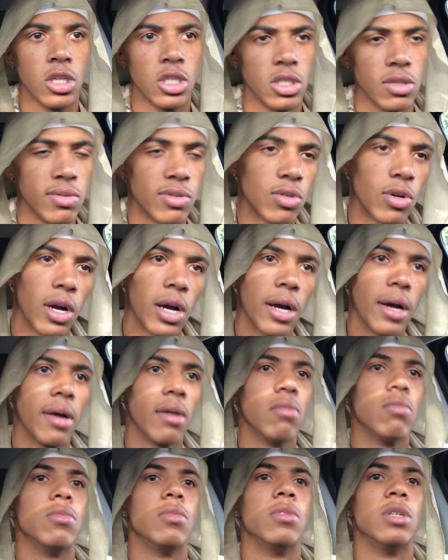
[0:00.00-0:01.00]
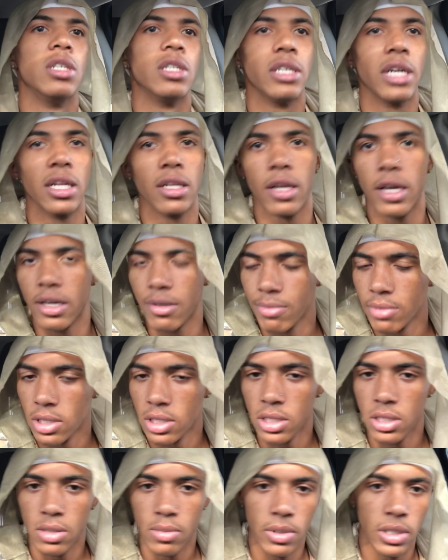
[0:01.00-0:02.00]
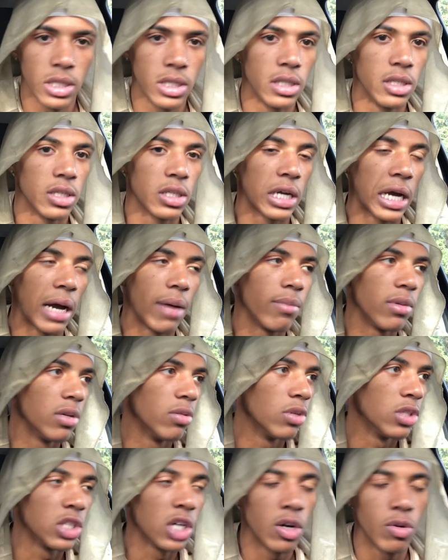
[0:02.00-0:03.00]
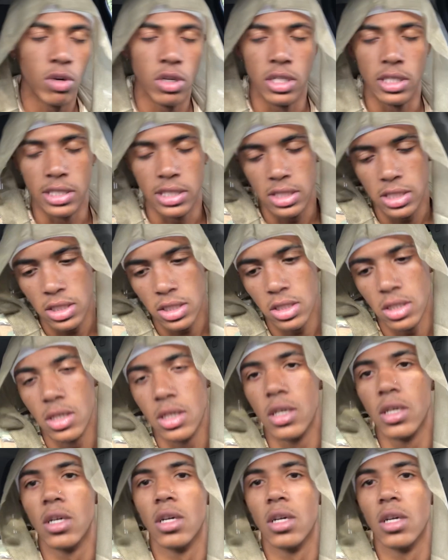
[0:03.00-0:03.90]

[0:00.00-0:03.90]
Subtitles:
Subscribe, hit that like button, man. Comment what y'all want to see.